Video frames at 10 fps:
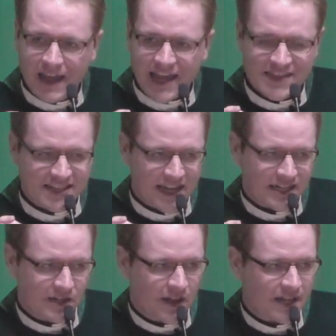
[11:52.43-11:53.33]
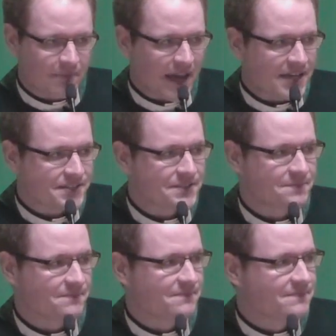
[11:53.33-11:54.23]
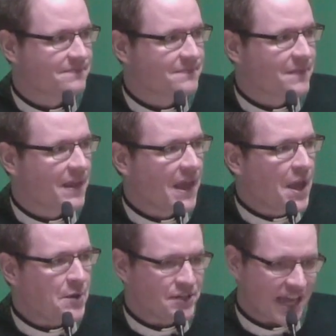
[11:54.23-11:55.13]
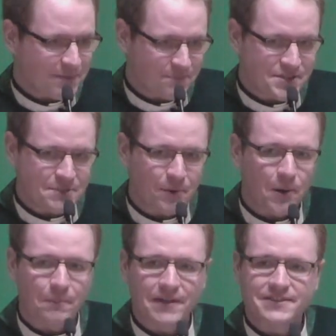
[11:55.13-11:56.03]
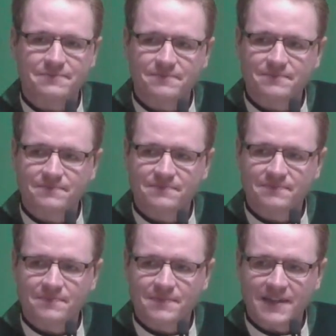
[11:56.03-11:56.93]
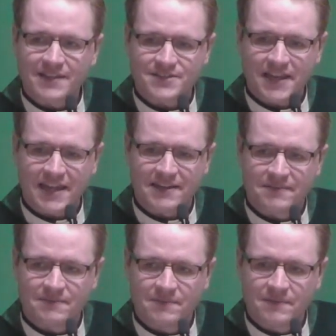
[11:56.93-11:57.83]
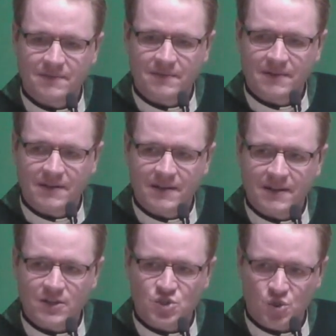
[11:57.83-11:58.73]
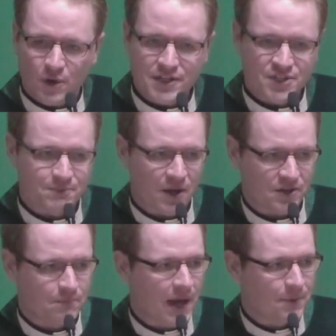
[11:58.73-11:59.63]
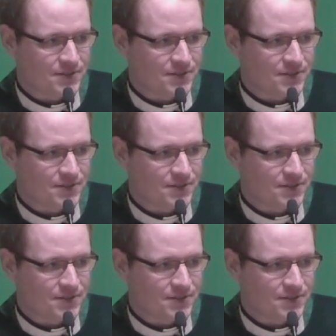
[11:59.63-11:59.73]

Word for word: at that nine o'clock Mass who came up to the pulpit and said, Join a small group Bible